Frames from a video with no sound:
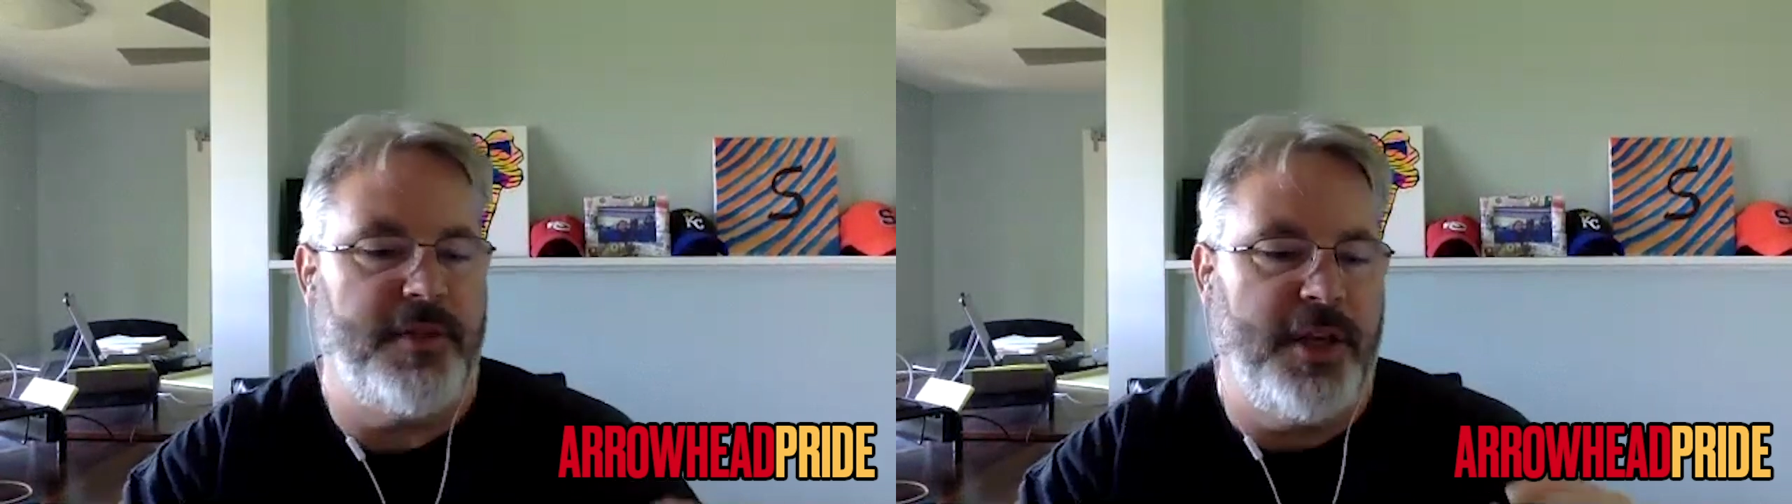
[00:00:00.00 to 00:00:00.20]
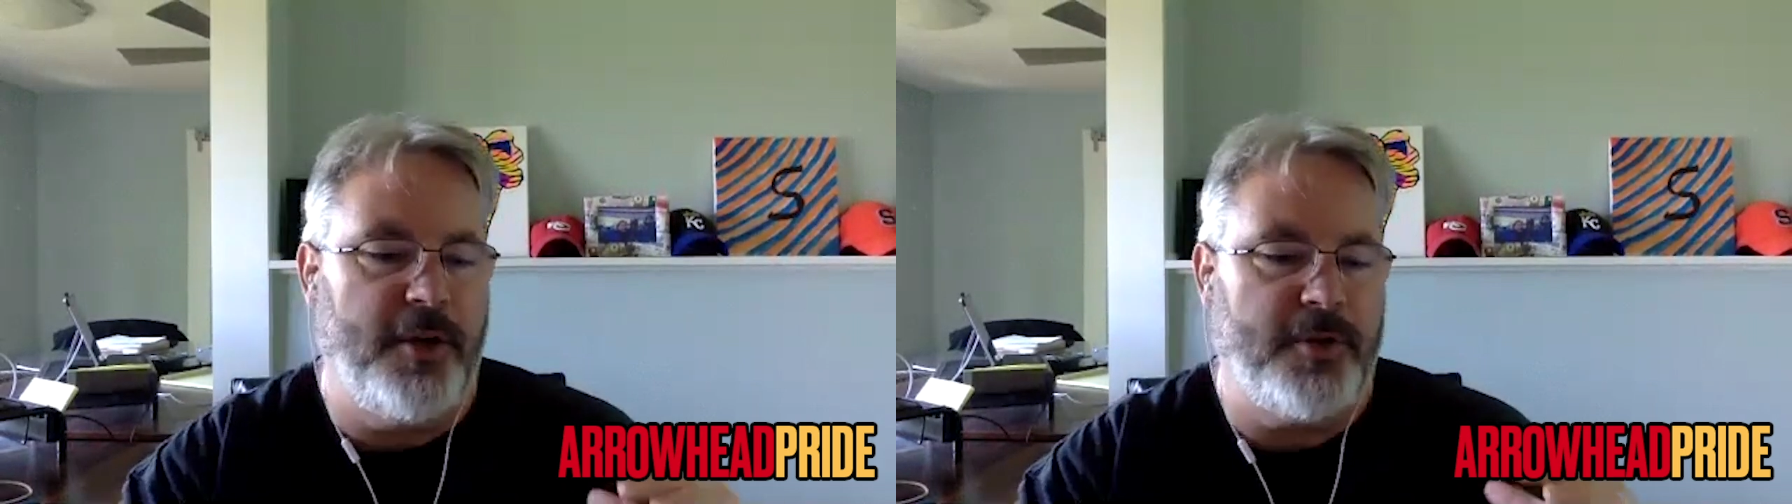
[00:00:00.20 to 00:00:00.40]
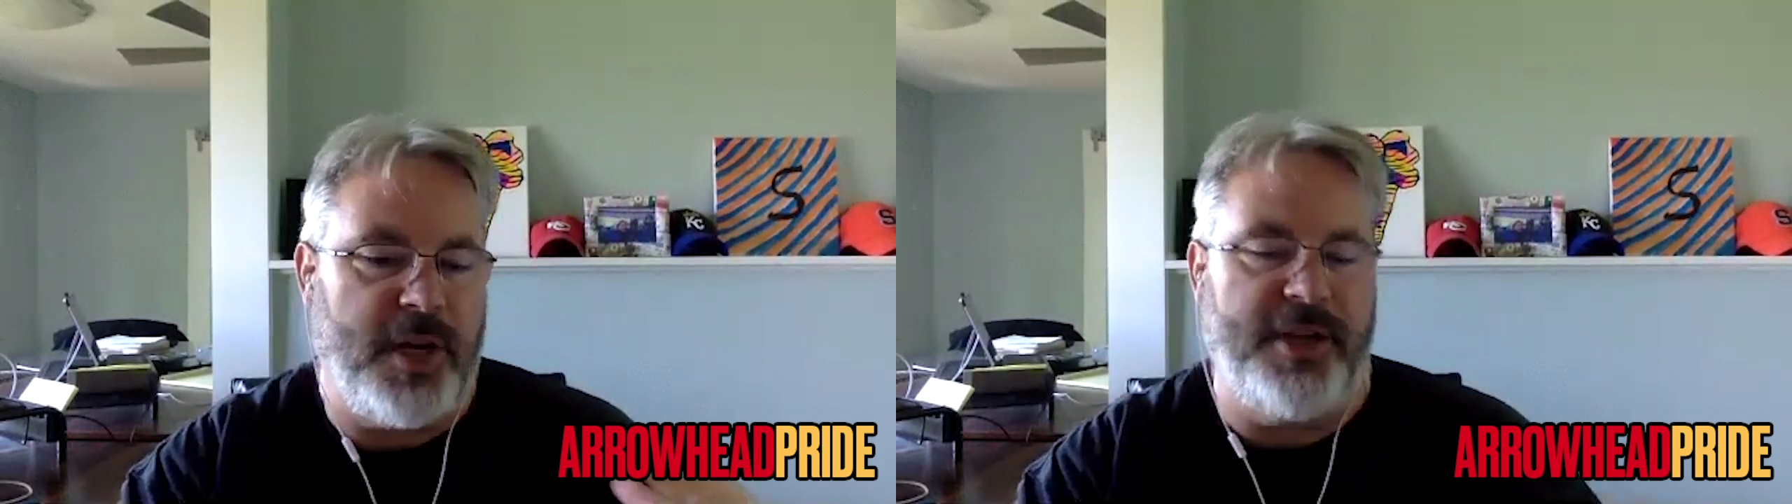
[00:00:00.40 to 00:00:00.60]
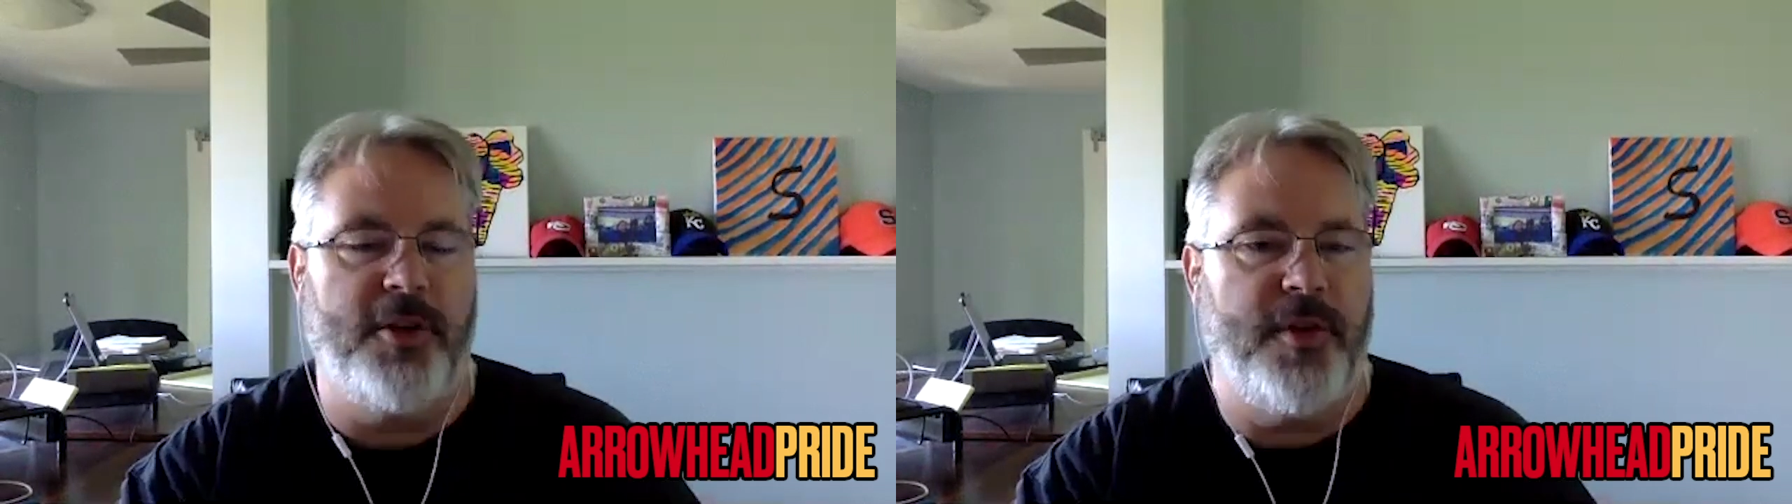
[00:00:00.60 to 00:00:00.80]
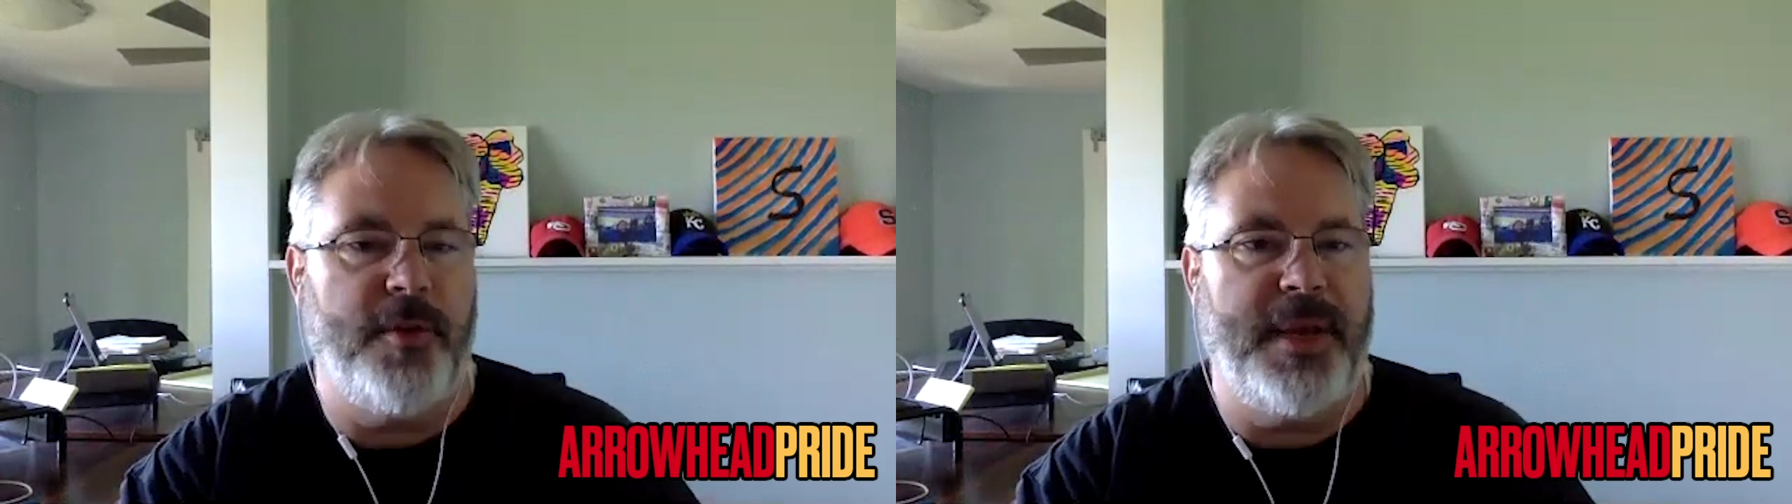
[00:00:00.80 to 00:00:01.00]
you know, trying to do
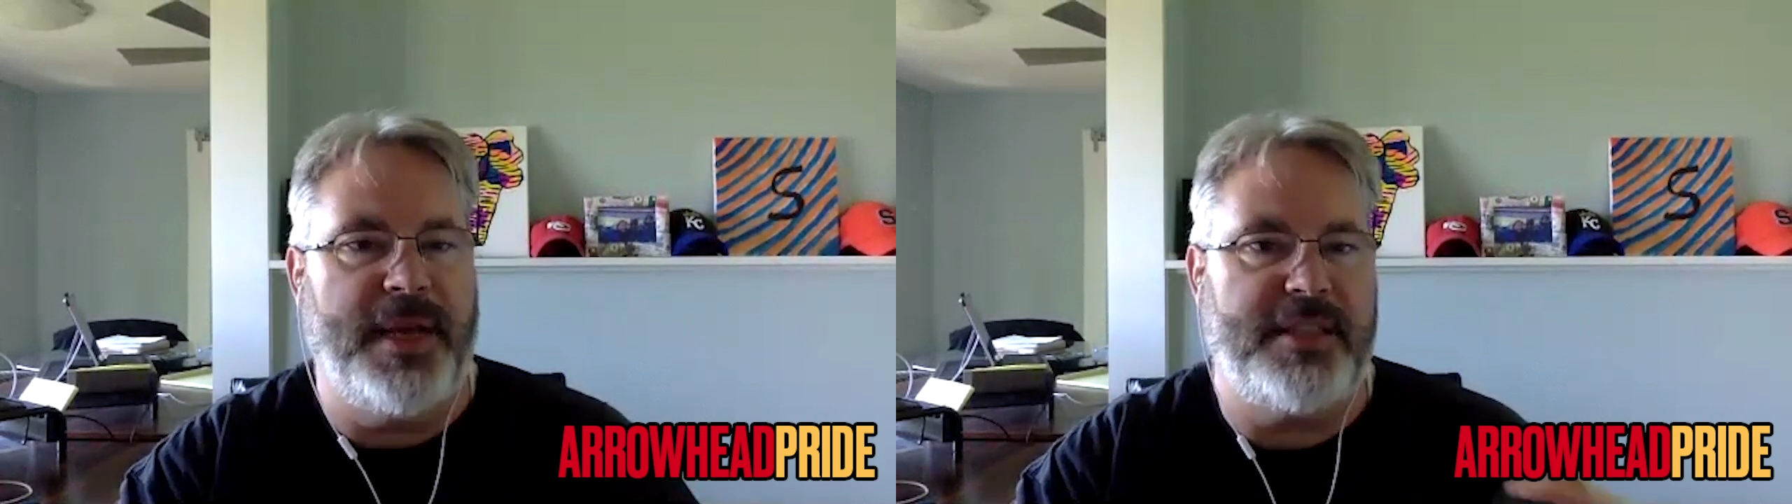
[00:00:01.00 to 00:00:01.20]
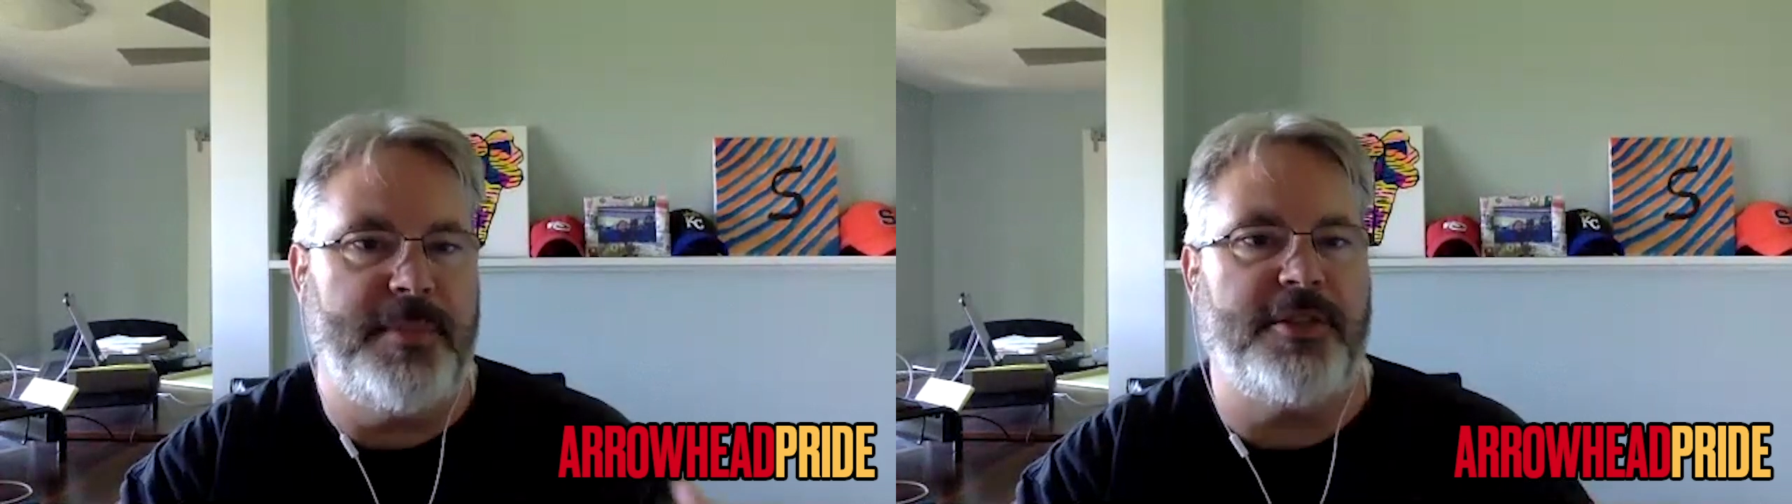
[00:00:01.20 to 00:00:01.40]
their best to make